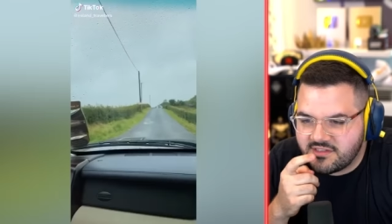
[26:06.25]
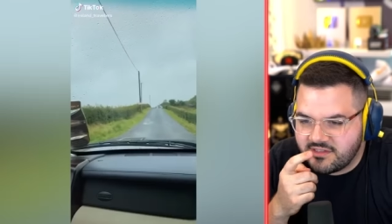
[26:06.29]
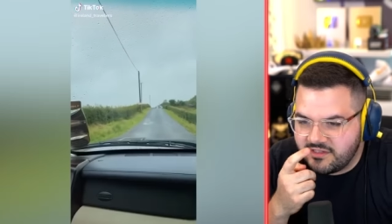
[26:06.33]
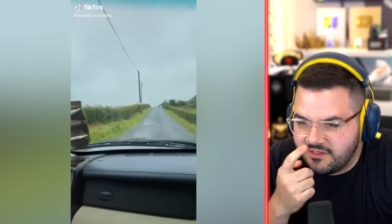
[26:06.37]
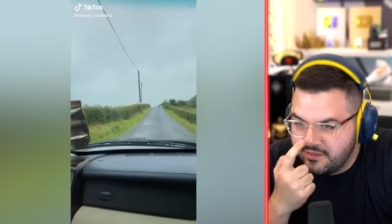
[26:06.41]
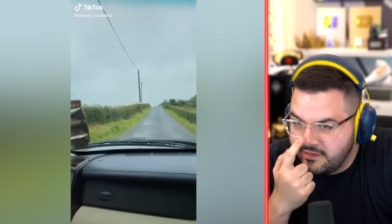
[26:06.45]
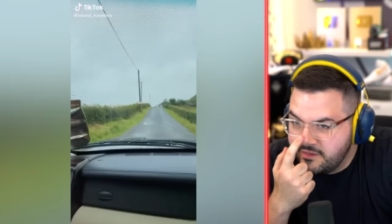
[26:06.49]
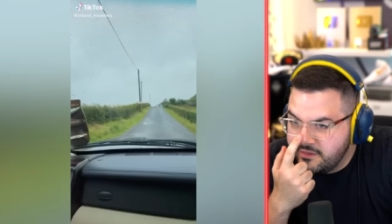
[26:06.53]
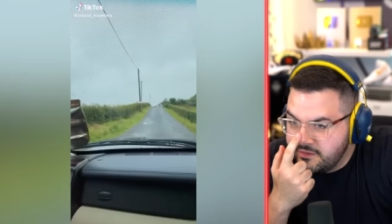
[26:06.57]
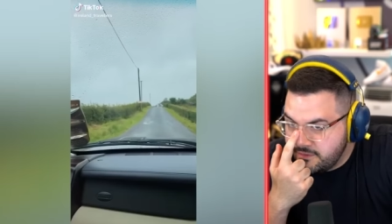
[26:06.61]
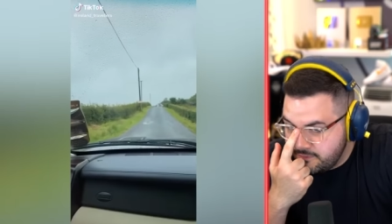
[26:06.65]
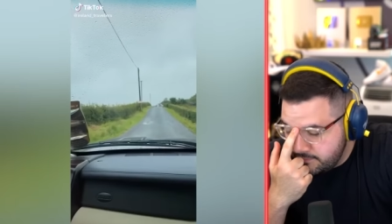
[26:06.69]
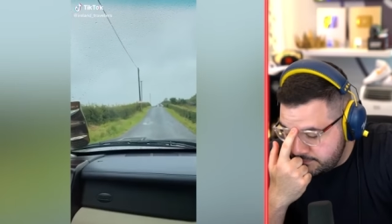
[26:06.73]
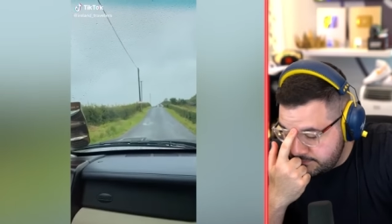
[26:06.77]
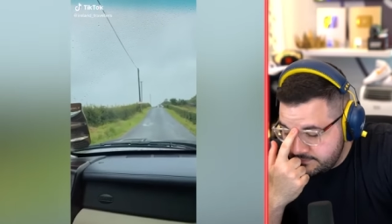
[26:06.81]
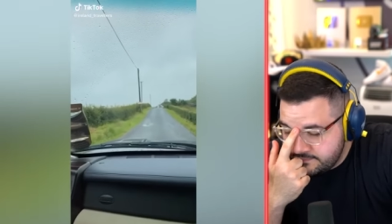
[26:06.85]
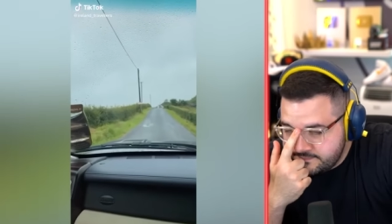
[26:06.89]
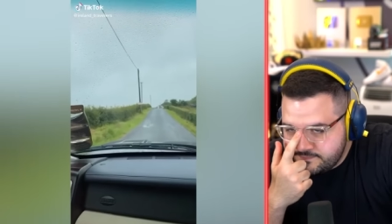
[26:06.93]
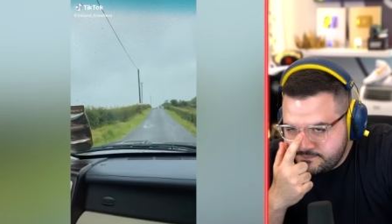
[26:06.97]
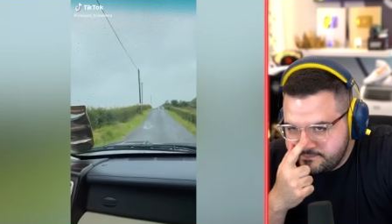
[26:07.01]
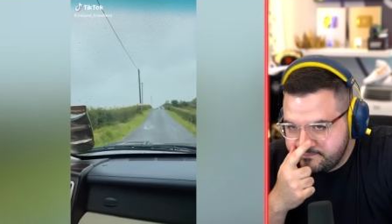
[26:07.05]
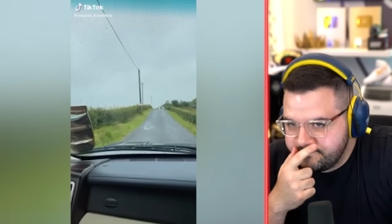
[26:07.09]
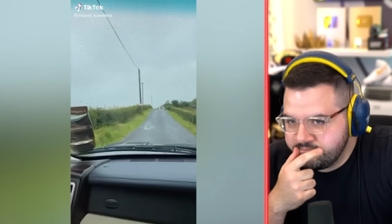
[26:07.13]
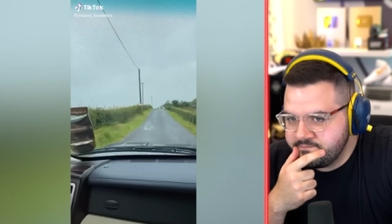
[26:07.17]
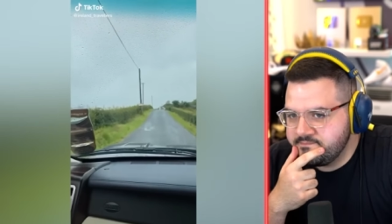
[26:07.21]
Very, very
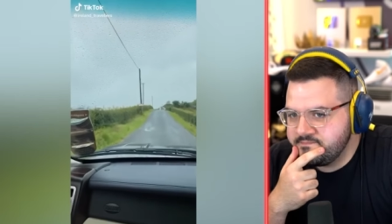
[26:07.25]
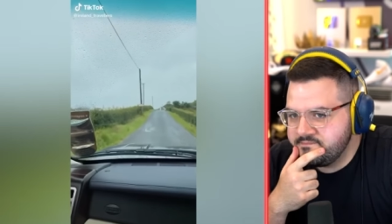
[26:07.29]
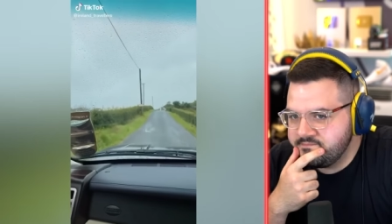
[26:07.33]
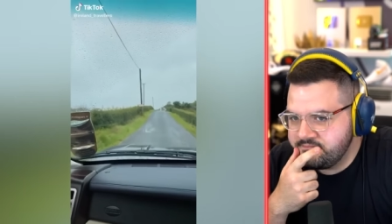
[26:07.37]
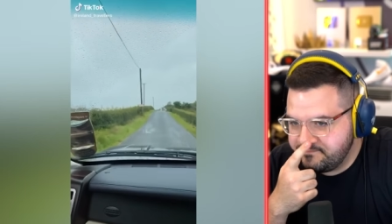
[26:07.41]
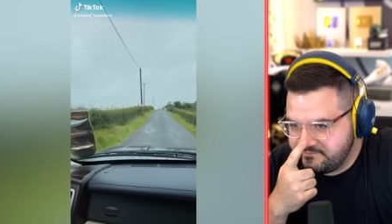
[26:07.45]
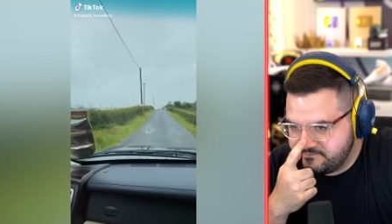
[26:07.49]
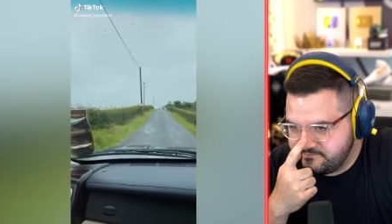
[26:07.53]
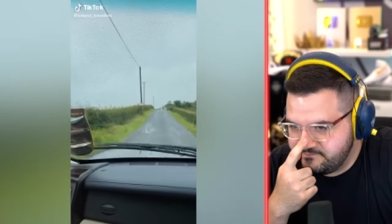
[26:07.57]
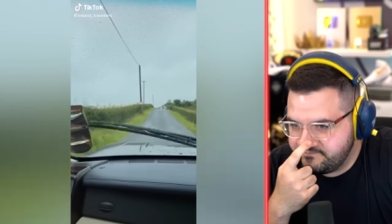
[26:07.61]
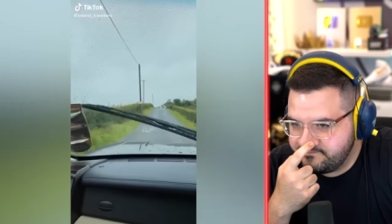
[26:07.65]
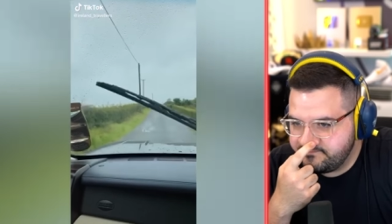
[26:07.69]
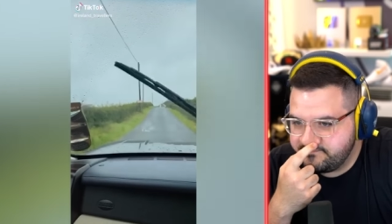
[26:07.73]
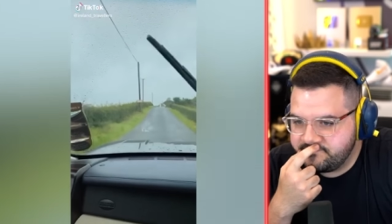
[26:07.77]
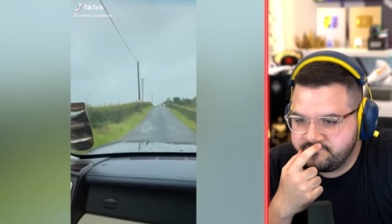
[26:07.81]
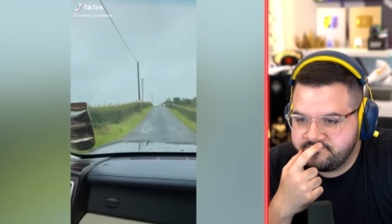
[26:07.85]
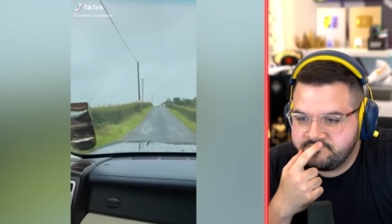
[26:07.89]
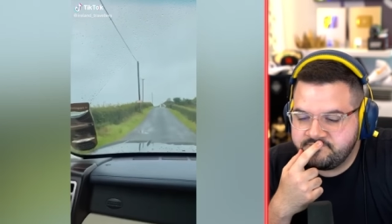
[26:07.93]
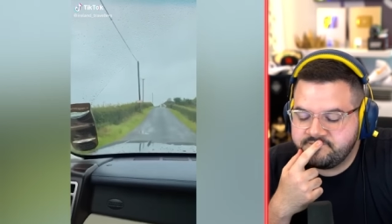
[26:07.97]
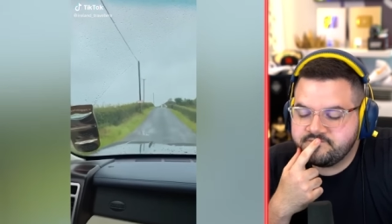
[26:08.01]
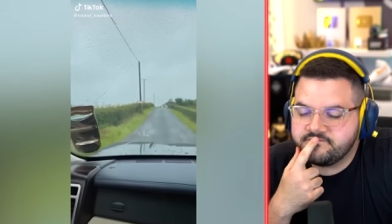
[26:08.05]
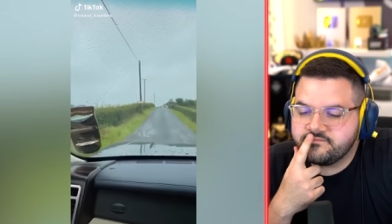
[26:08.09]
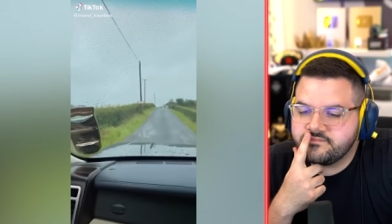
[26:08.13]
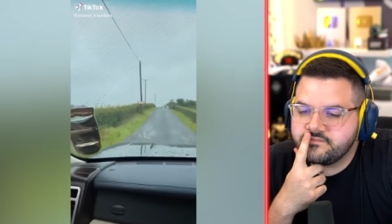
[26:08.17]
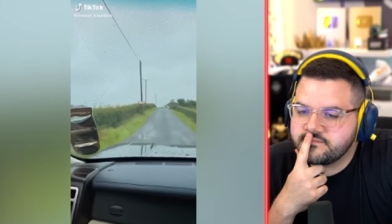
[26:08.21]
careful. Be careful.
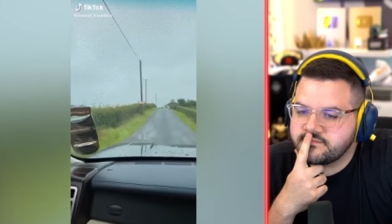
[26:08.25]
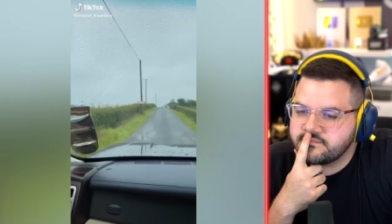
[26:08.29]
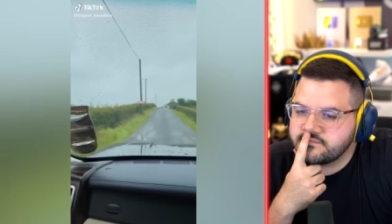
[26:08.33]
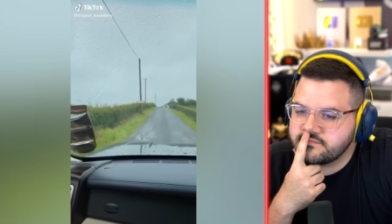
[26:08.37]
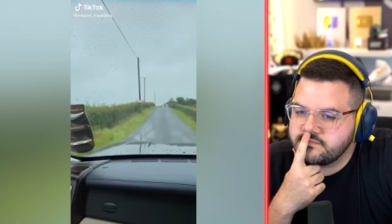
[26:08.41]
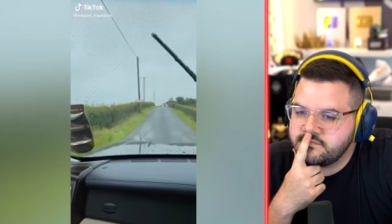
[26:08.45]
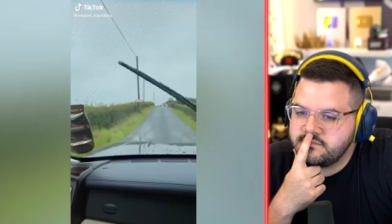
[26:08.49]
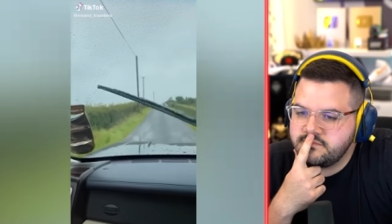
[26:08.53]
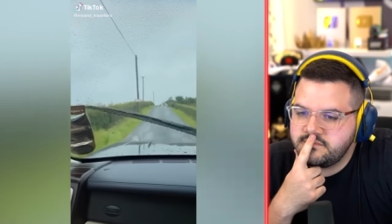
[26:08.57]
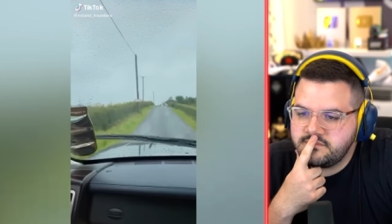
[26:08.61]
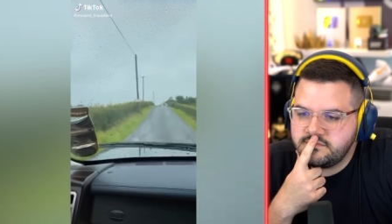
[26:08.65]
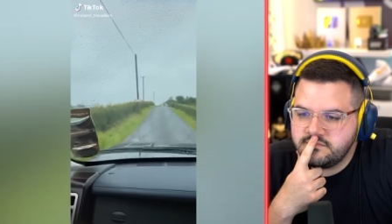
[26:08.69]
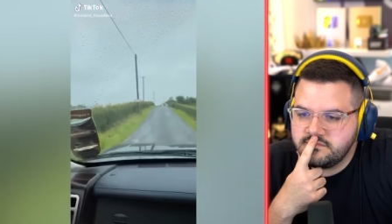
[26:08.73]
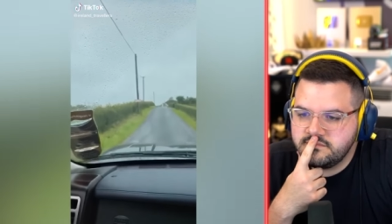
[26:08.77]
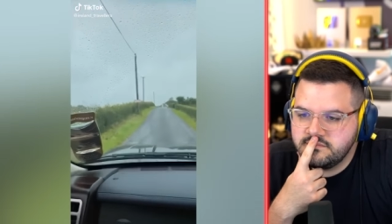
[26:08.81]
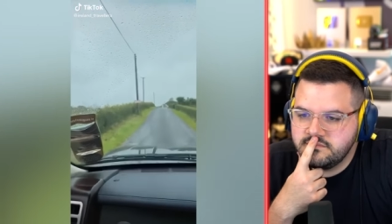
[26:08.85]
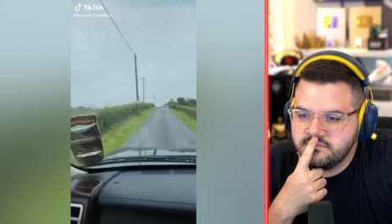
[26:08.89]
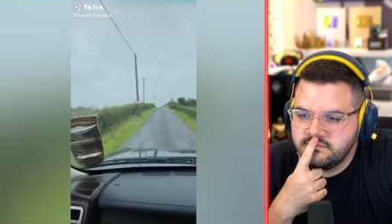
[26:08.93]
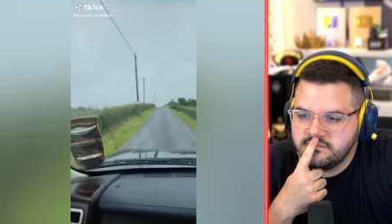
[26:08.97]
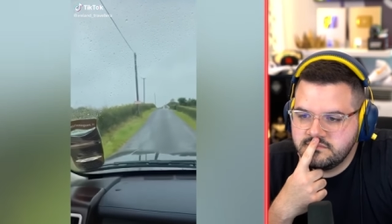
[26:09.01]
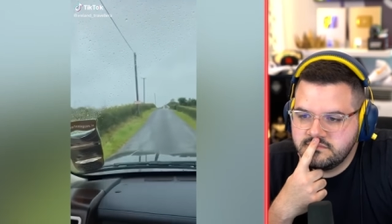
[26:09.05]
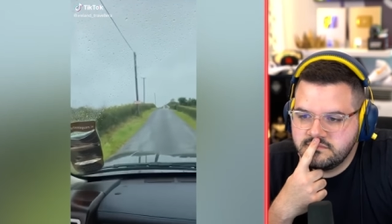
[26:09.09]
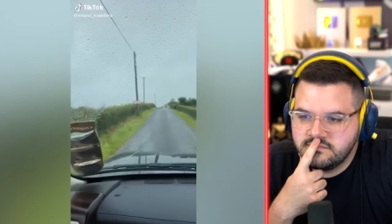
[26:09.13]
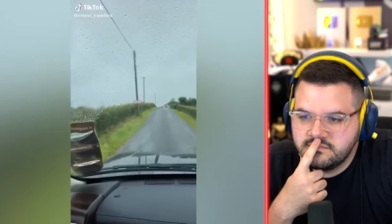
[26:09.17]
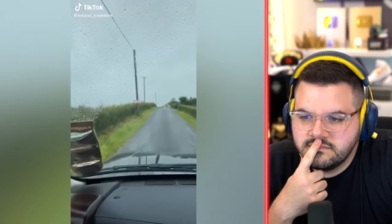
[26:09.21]
Stop, Gary. What? Stop.
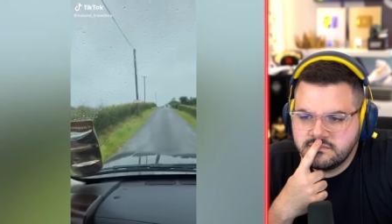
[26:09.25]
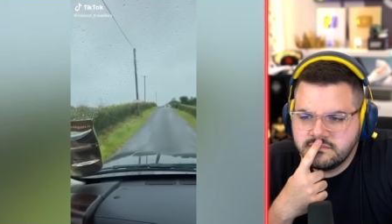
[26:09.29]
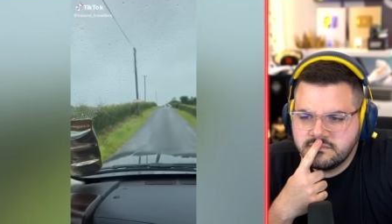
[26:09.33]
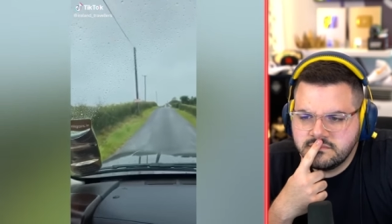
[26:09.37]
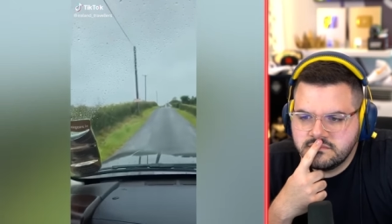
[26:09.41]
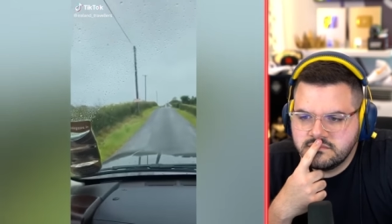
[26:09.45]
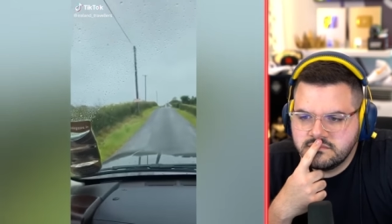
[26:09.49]
What?